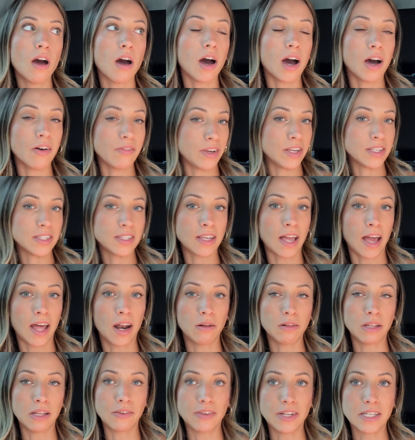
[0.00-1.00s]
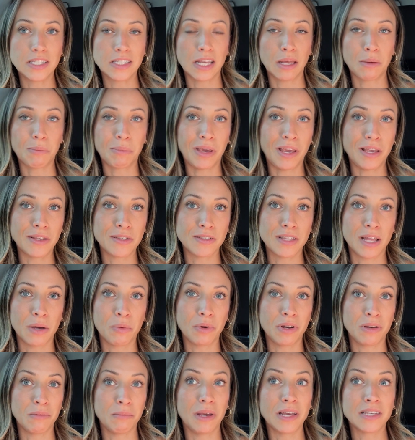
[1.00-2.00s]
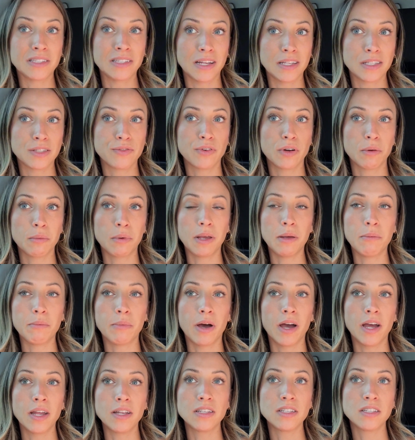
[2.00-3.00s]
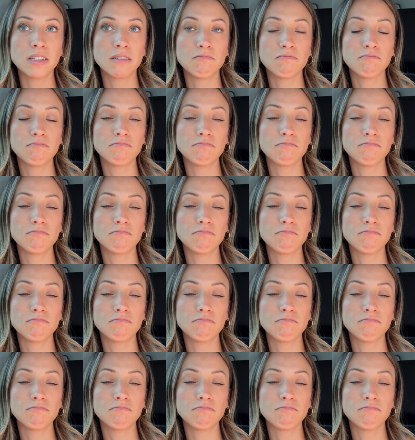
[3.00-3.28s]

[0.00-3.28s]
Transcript: Obviously, I don't live in St. Pete, so that wouldn't make sense for me, but